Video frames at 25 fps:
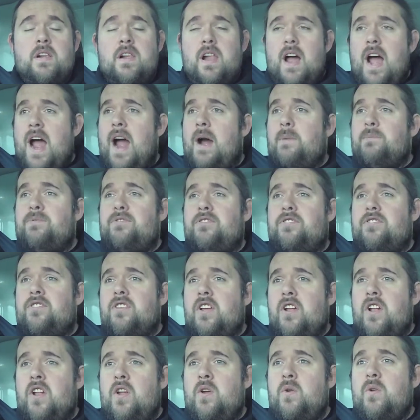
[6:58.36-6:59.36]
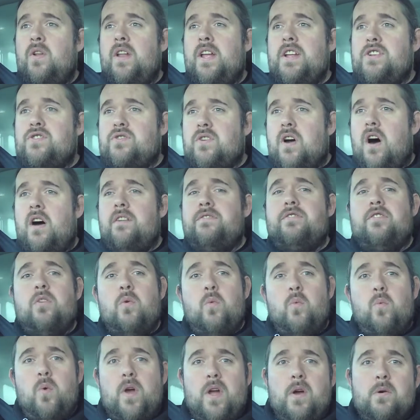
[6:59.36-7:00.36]
Absolutely drives
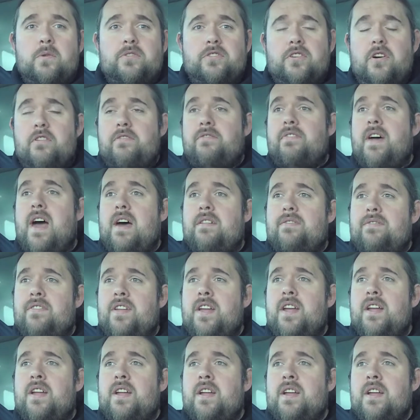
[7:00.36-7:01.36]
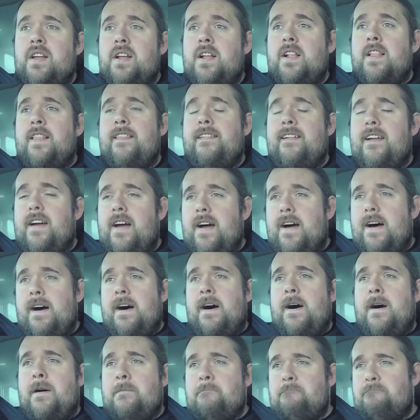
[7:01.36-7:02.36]
the wheels off that thing.
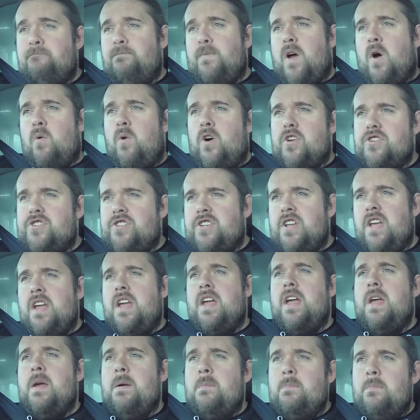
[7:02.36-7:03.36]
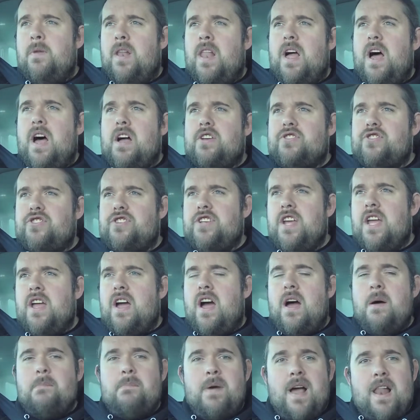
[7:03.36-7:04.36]
I watched him last
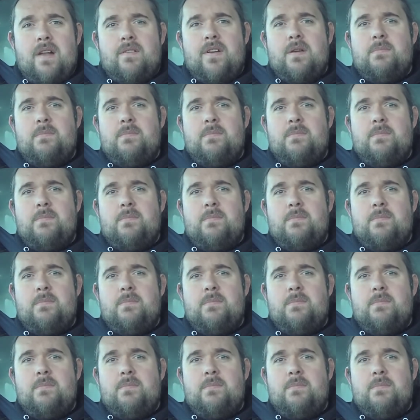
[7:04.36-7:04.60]
year at Mallory